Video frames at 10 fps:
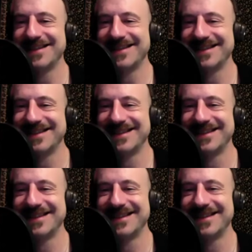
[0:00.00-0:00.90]
I think
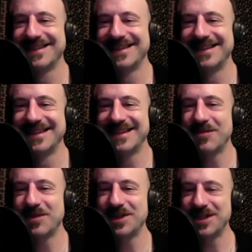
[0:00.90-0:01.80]
she's all that, and there's
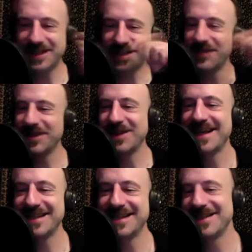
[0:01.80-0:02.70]
where she takes off others.
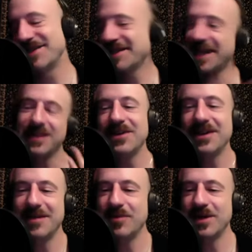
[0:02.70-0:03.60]
glasses and she's like, "Look,
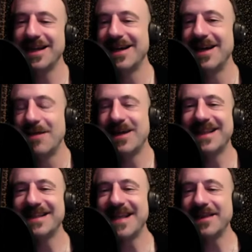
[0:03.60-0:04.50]
I'm pretty." But
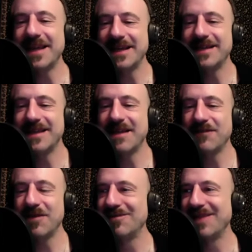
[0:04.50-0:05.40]
isn't that like isn't that
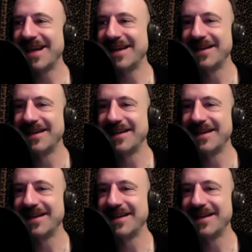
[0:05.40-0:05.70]
from like